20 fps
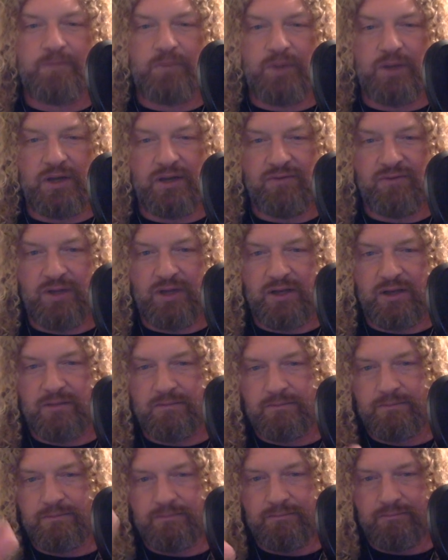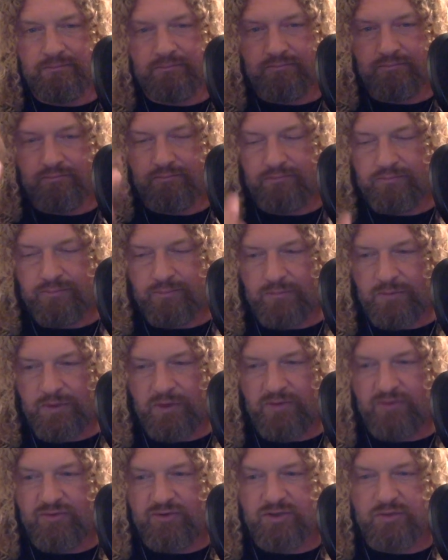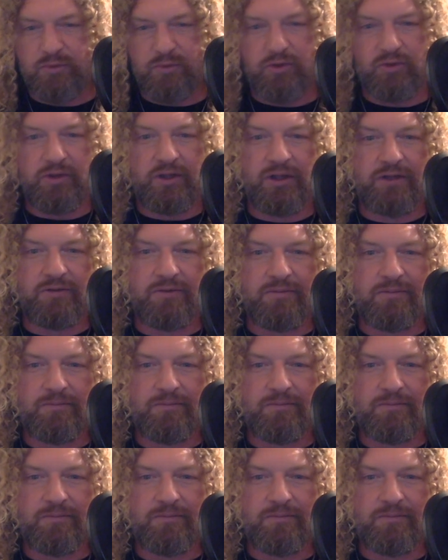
And then I've got a Universal Book League